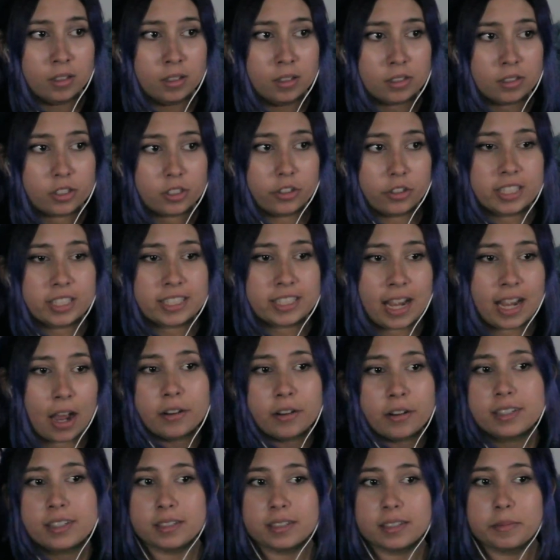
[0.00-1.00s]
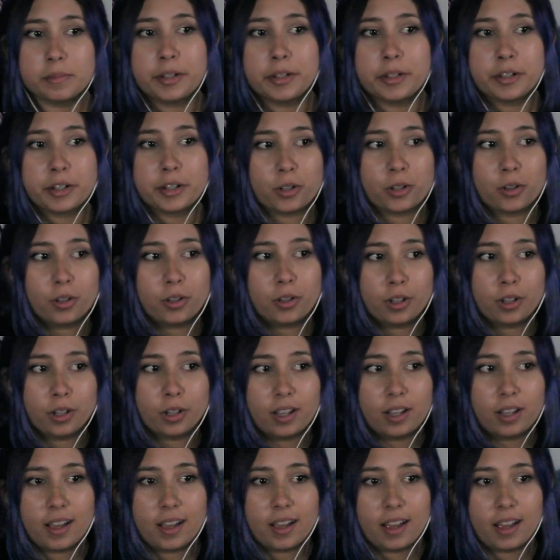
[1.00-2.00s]
So the town is a miracle
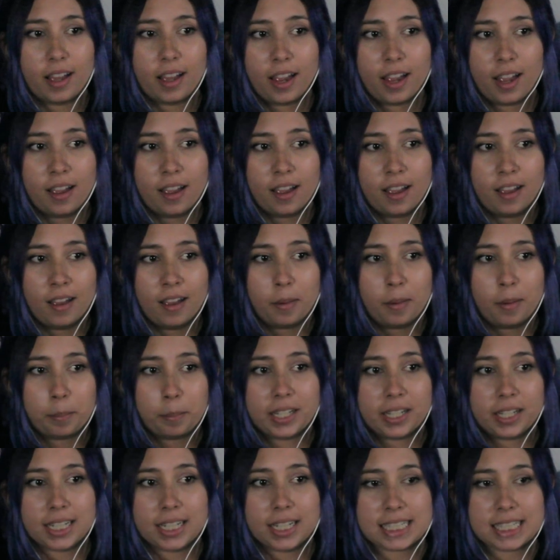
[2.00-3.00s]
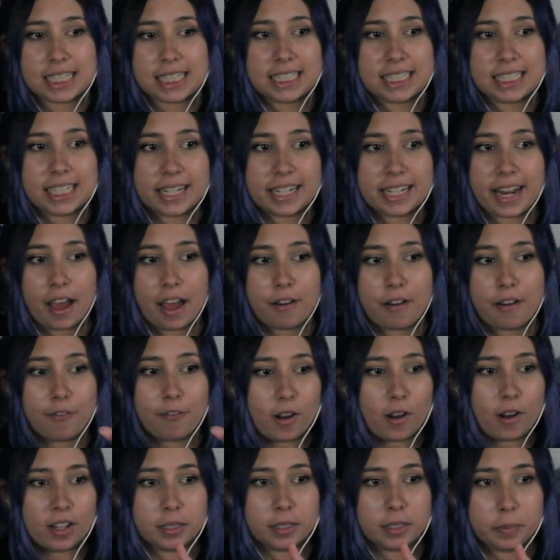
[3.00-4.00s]
because they didn't have
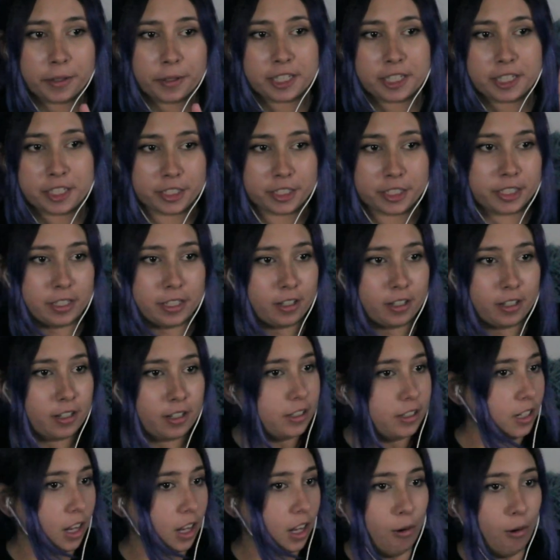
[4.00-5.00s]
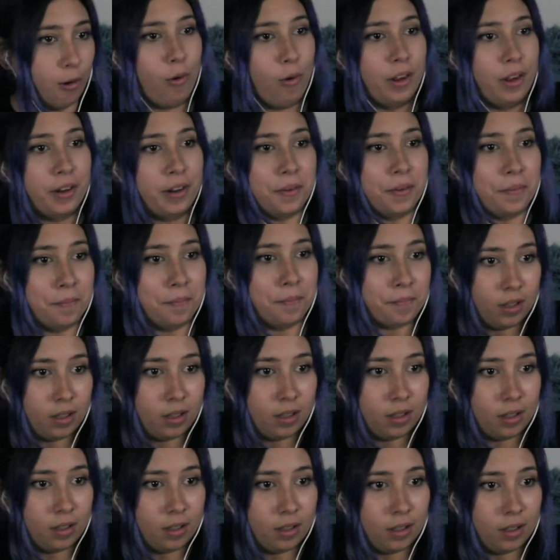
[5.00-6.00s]
one departure. Not one.
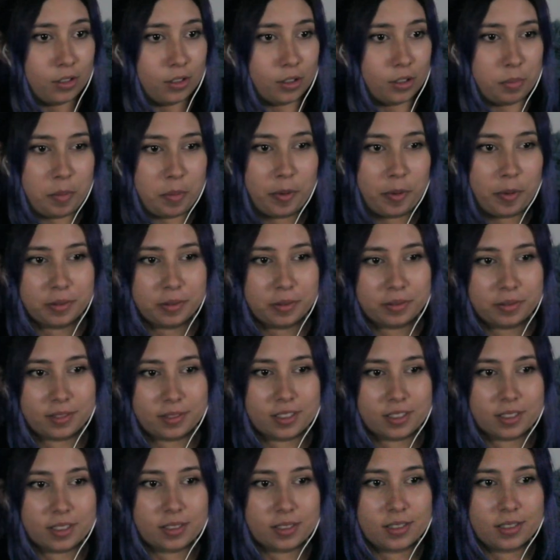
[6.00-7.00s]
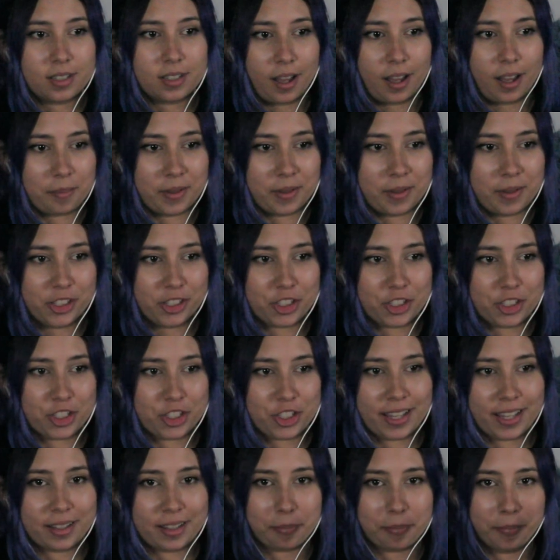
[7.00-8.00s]
So people just come here to
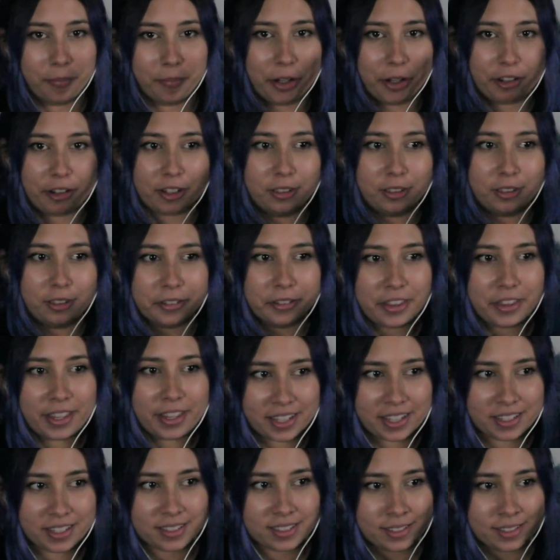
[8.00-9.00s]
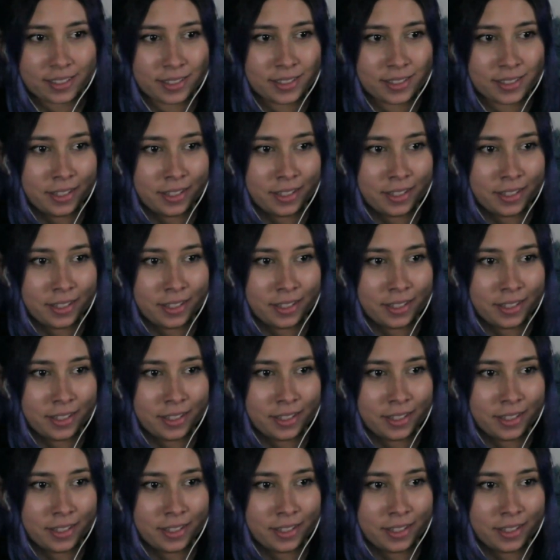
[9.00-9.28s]
get miracle things?